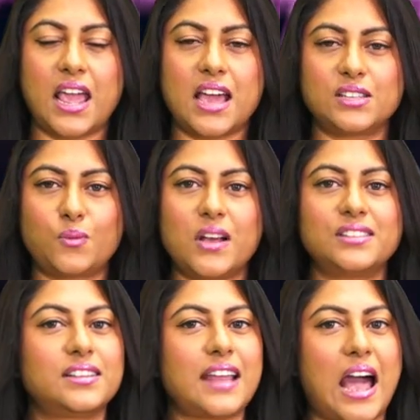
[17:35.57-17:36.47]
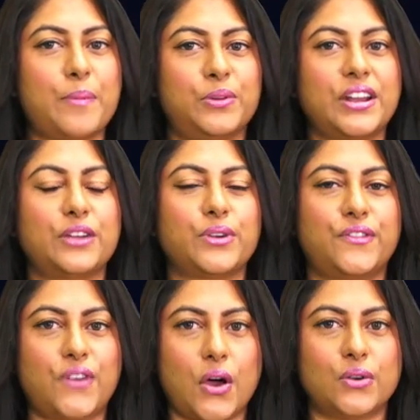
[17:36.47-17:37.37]
as well as on Apple and Android
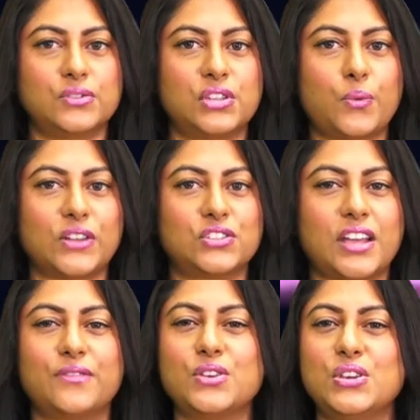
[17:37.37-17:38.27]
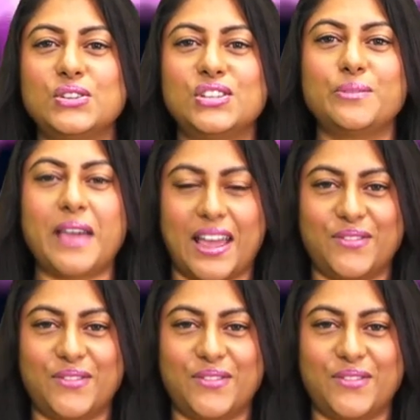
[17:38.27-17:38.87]
phones. Watch live through YouTube and